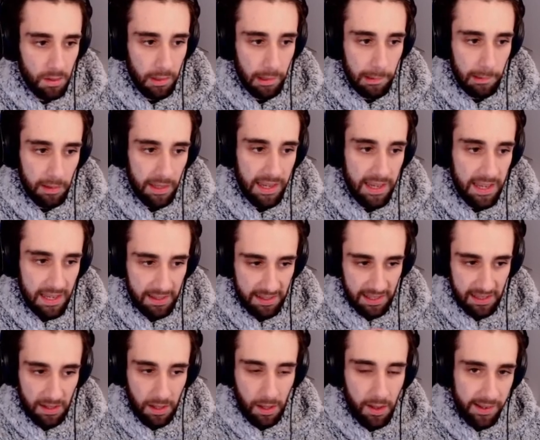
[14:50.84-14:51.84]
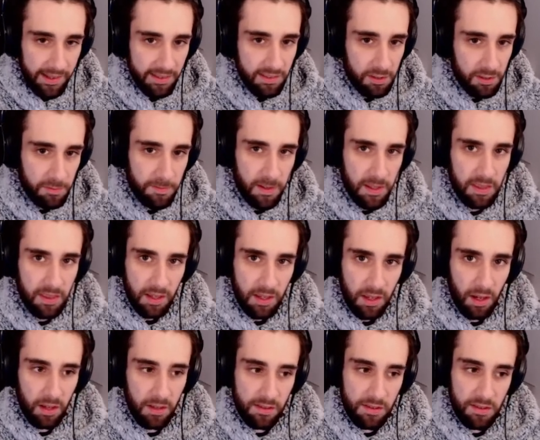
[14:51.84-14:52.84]
Like here, they're learning to fear the
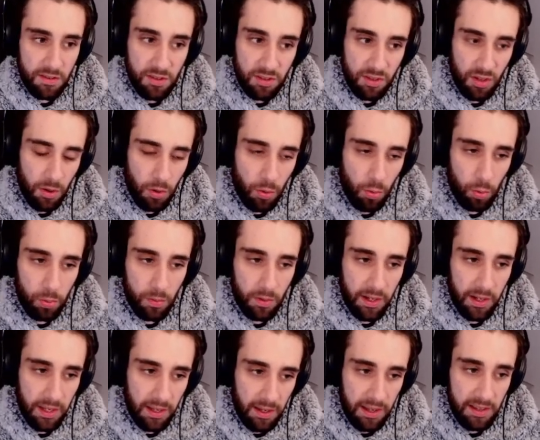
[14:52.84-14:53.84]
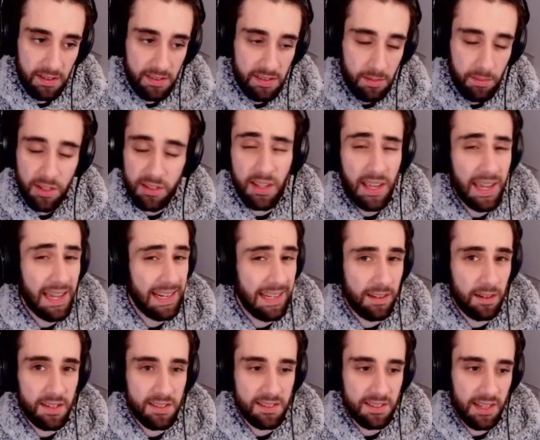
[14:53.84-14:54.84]
guns, so similar to
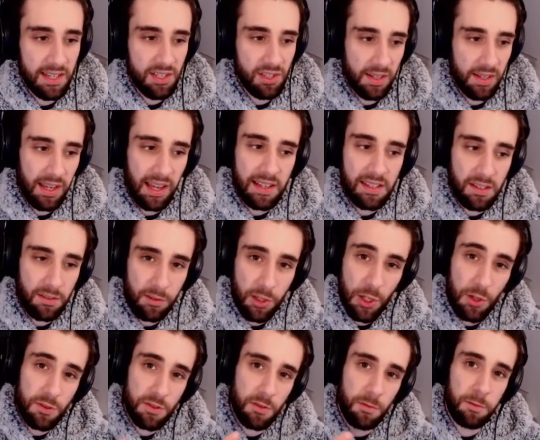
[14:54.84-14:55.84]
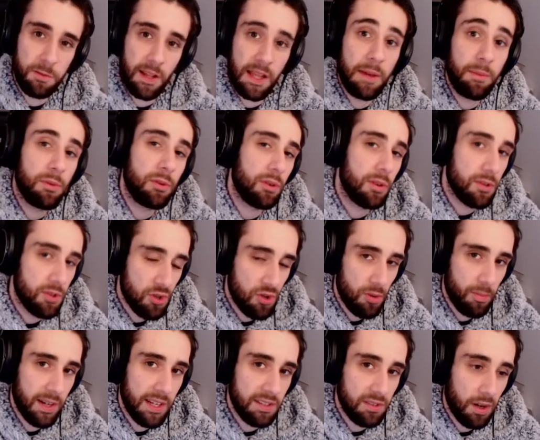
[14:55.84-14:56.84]
Alien Isolation, I guess. If you use the flamethrower too
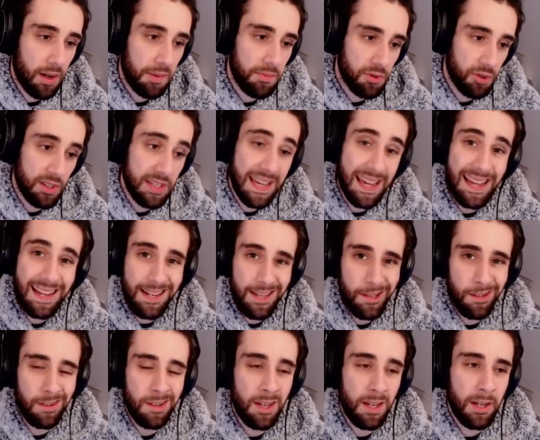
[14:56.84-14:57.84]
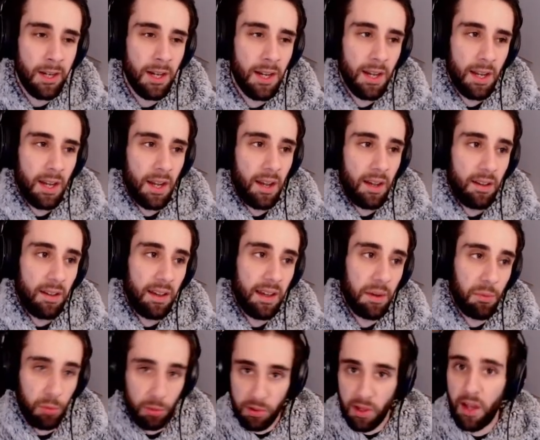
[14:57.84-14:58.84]
many times on the alien, it
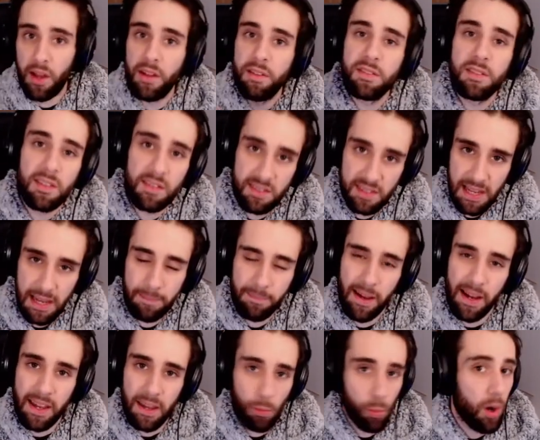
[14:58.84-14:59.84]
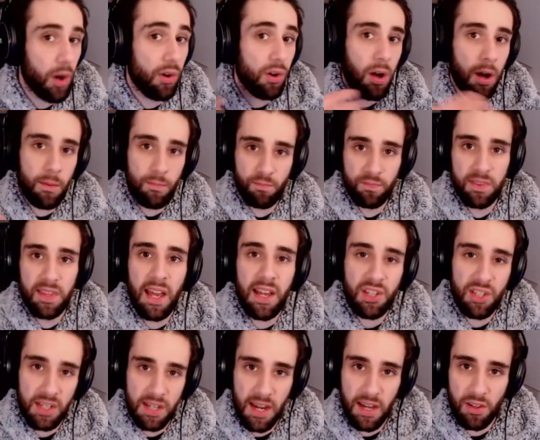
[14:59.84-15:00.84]
will learn to stand back. It won't come
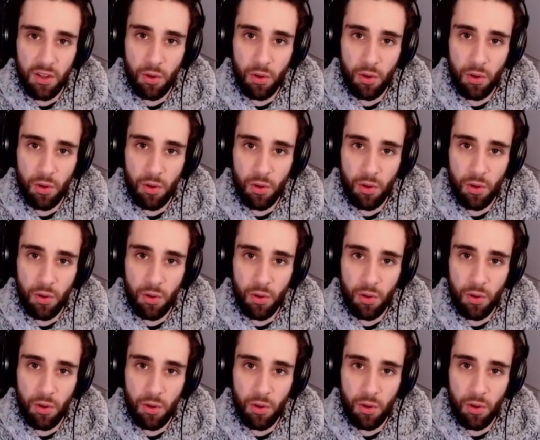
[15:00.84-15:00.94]
dashing at you.